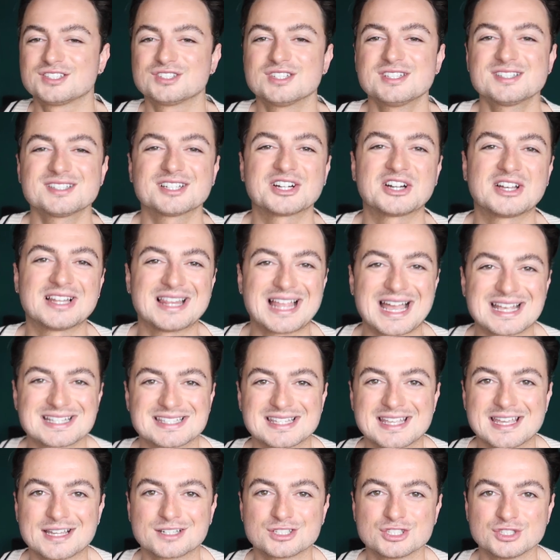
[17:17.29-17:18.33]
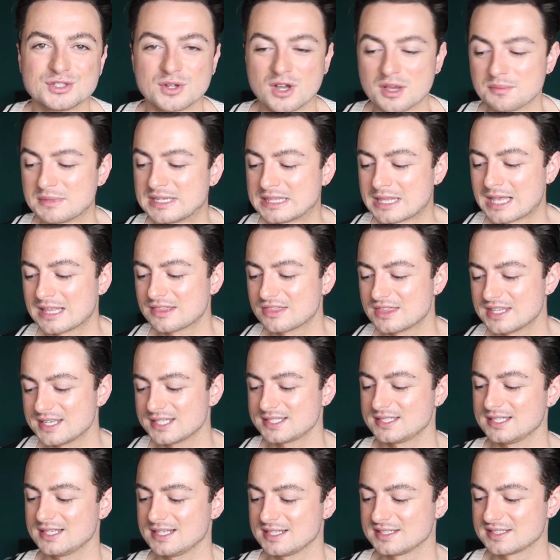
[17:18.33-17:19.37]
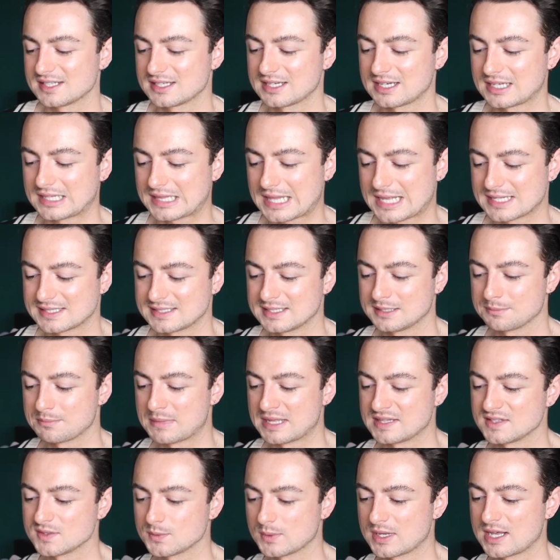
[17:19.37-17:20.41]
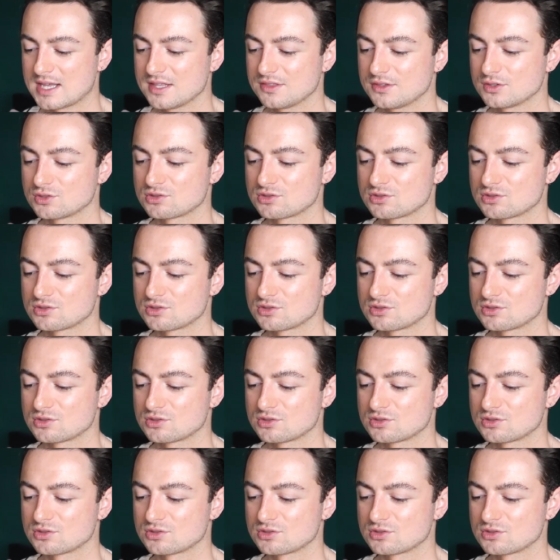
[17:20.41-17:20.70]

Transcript: it's just classic. Do you know what I mean? Like this is classic menswear.